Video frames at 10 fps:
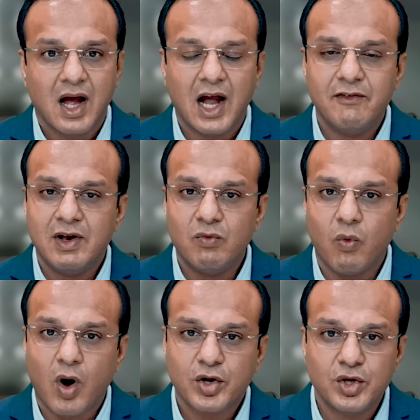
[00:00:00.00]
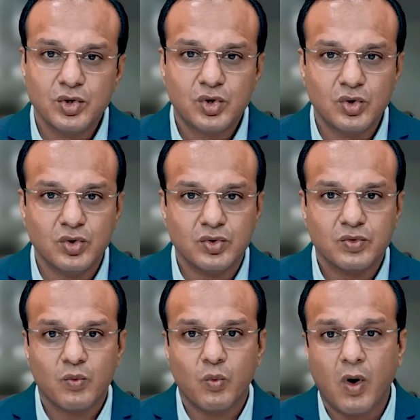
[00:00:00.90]
I will walk you through
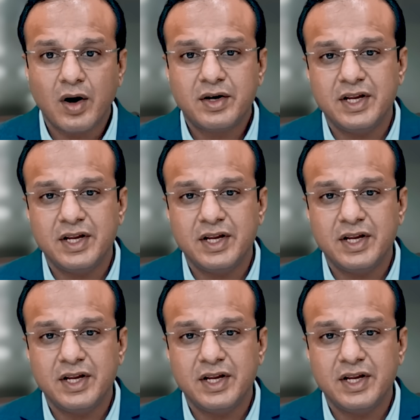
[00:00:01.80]
what